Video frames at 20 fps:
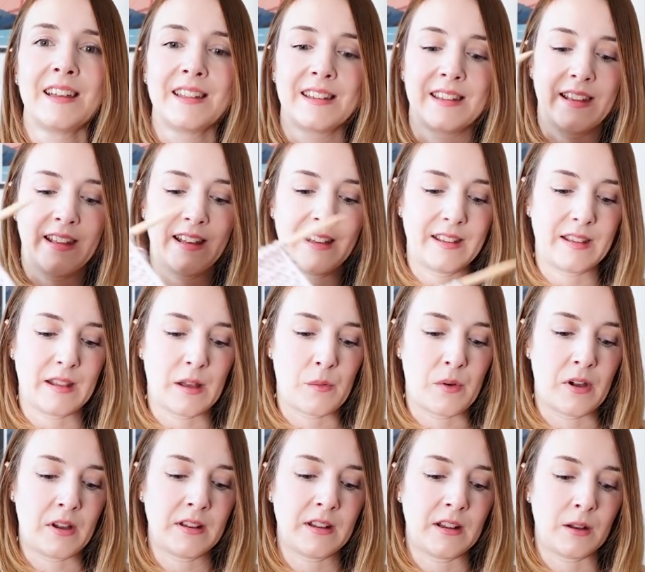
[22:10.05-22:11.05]
So that's that
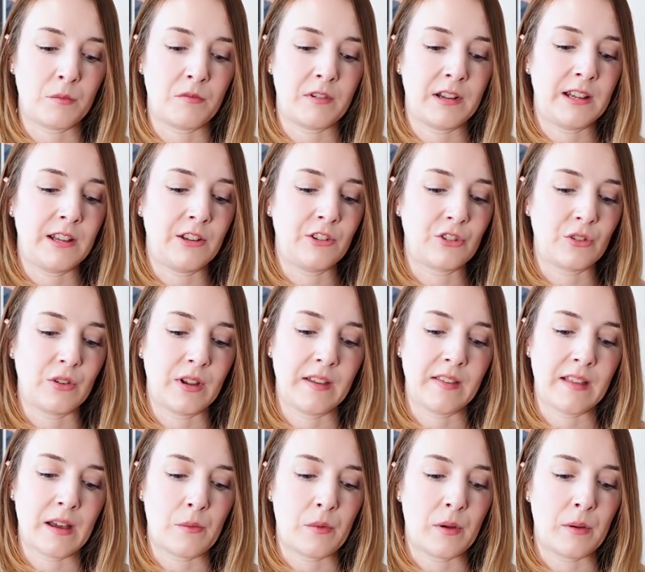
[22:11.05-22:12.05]
one, and I'm really enjoying
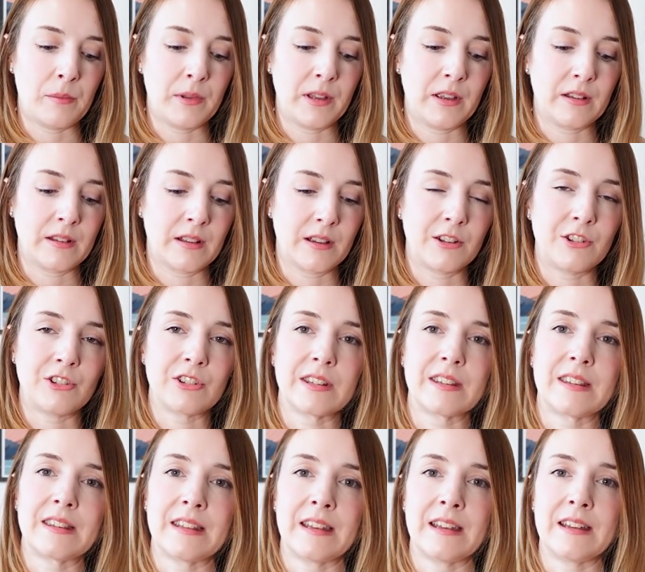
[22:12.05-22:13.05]
that one because I can
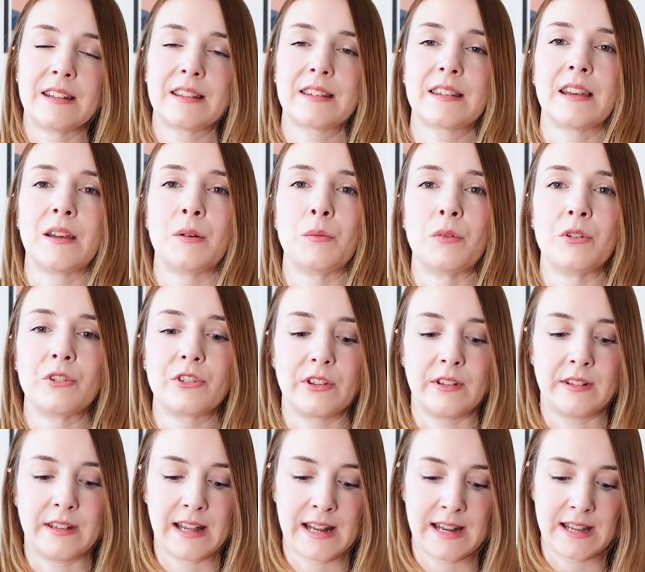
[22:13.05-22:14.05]
just sit and watch
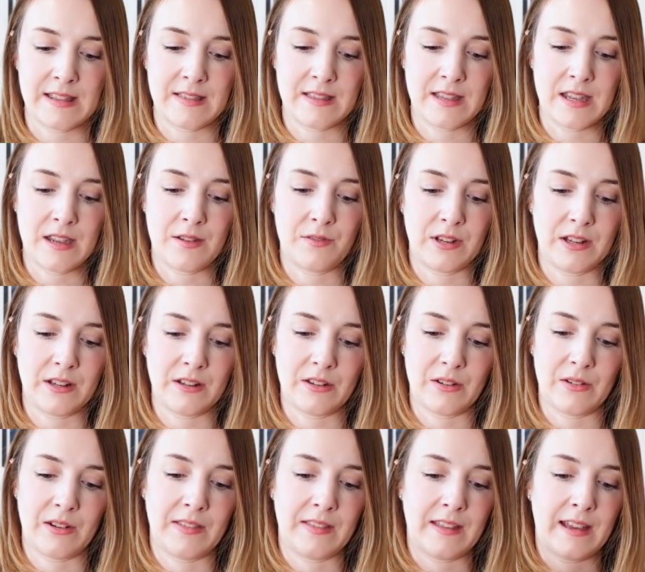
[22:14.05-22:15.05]
the telly in the evening
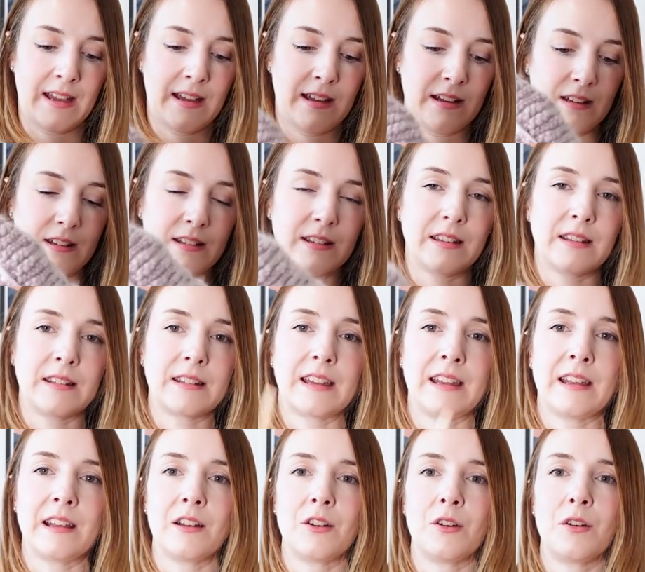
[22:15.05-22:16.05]
doing that, and it doesn't
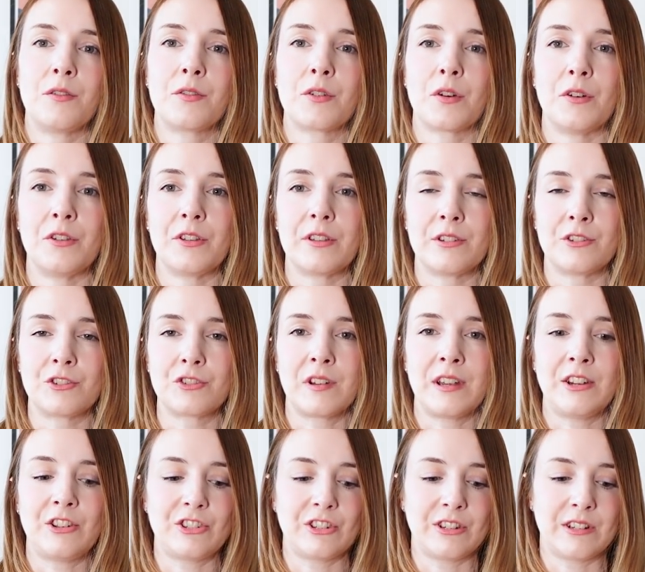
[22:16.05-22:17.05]
take a lot of
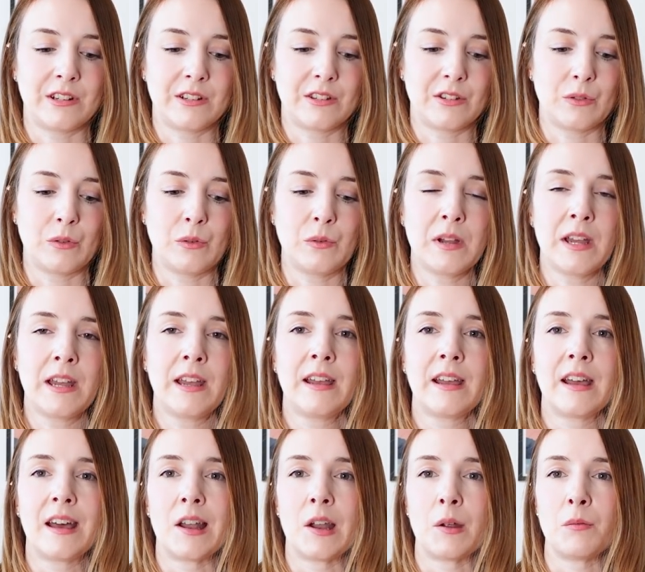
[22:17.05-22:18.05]
concentration at all.
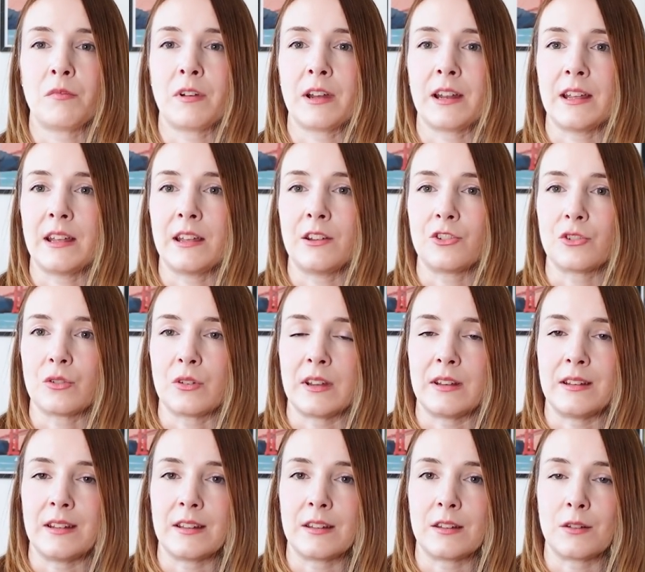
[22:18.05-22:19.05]
And I'm really
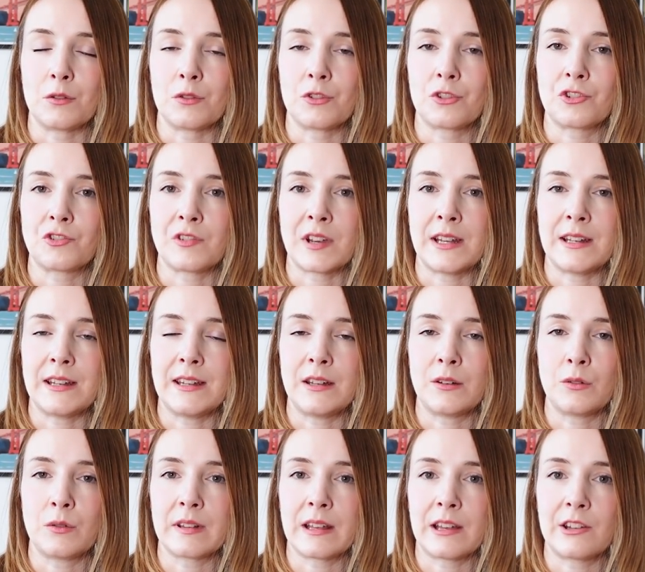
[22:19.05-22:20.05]
enjoying knitting on straight
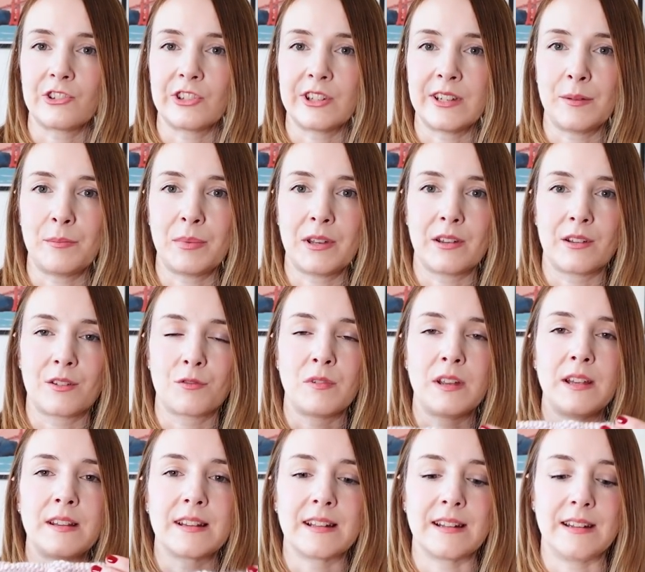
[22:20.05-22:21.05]
needles, actually, because
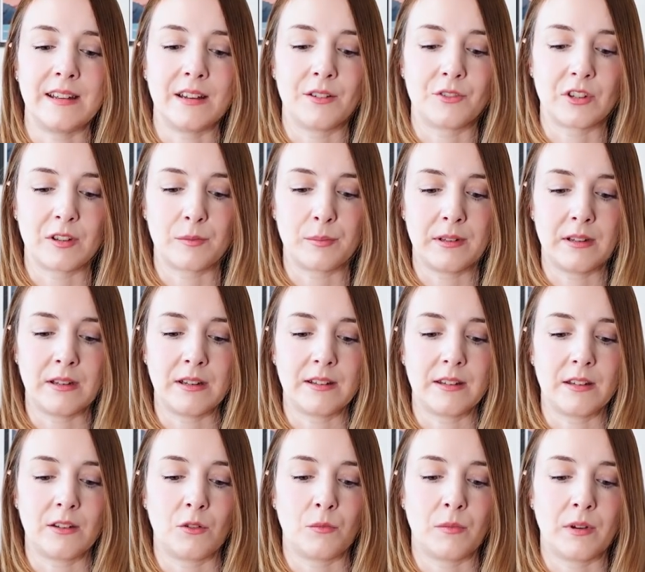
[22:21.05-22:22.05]
recently I've just been
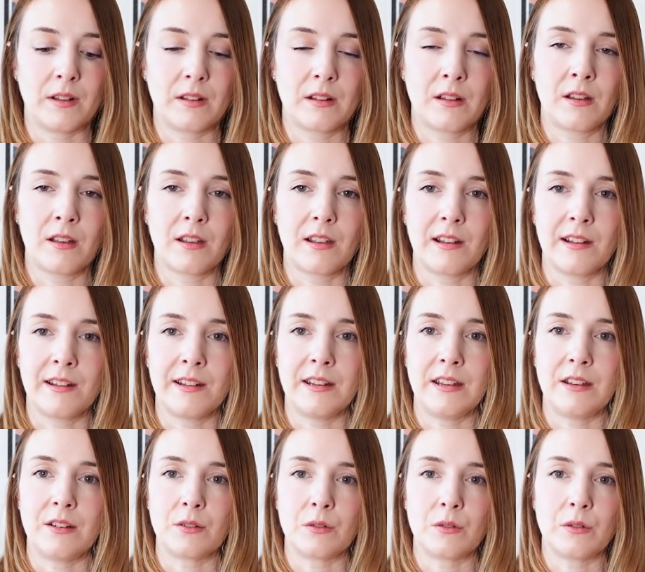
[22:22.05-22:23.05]
knitting on my circular
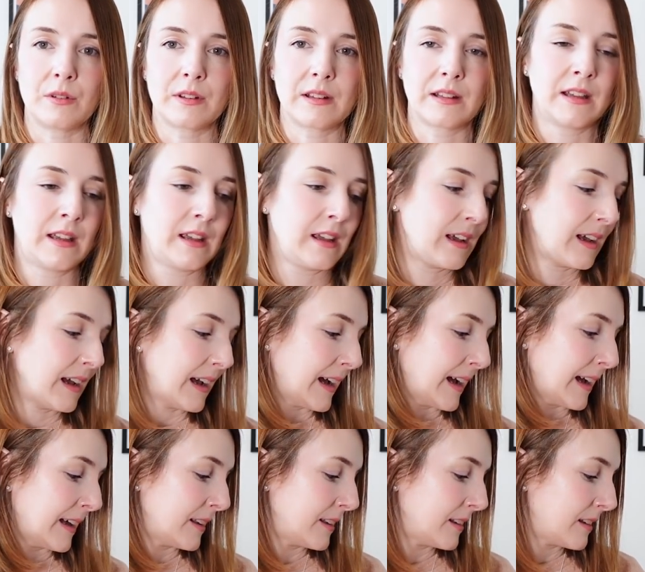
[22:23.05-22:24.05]
needles,
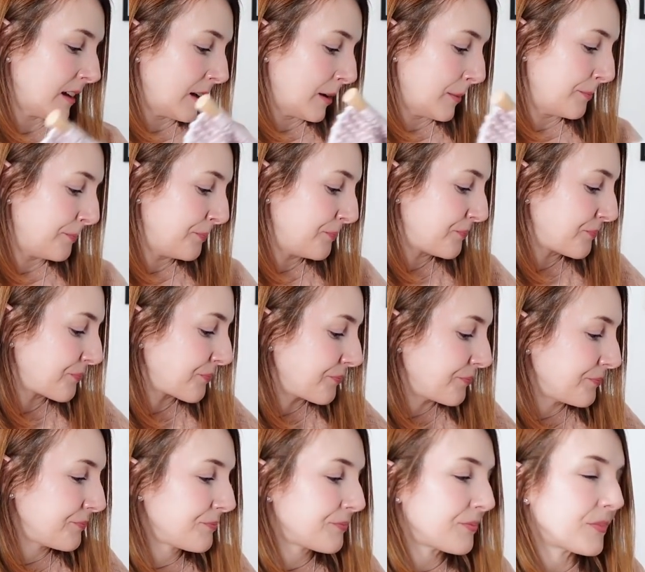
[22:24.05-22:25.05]
and
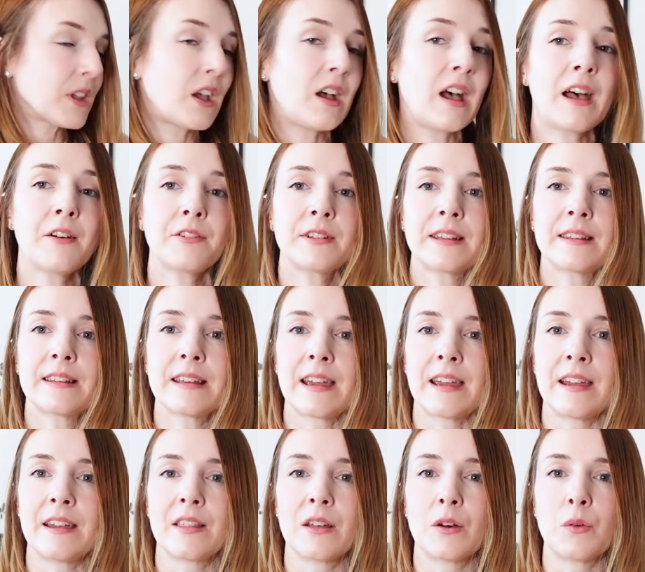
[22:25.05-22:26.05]
I have to
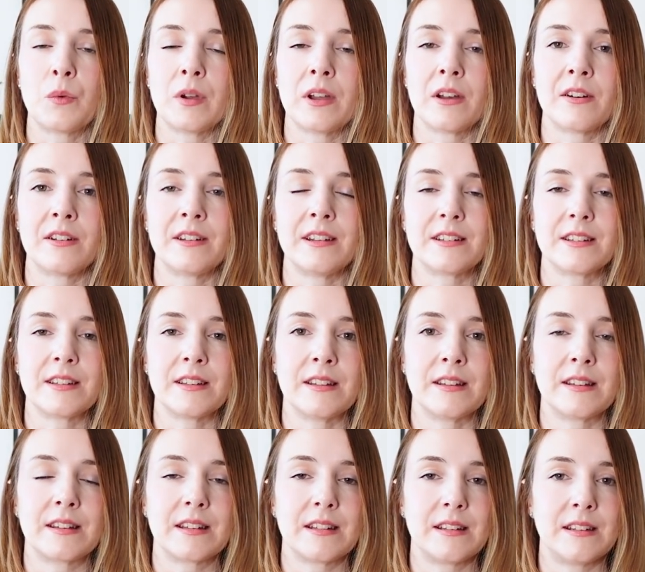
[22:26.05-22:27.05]
say that We Are
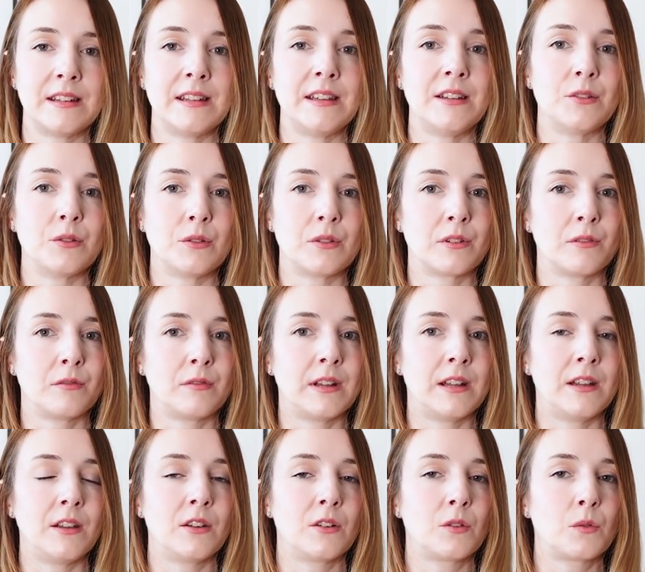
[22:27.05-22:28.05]
Knitters needles are
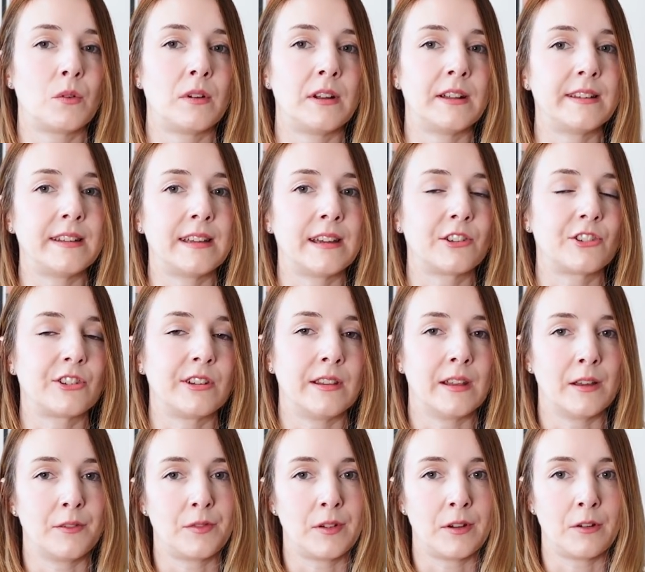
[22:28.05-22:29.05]
really good quality, actually.
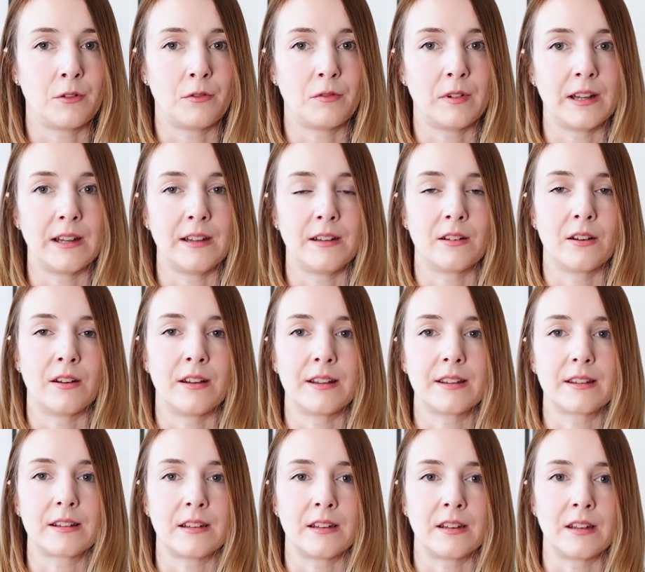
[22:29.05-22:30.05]
They feel really
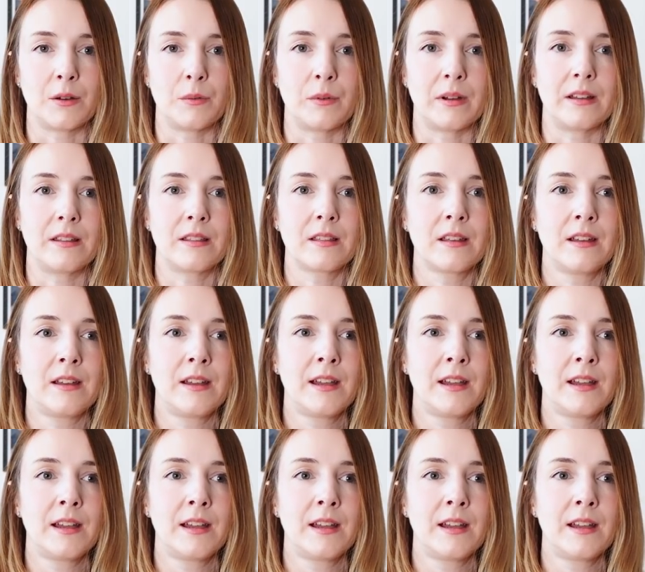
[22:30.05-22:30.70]
nice to knit with.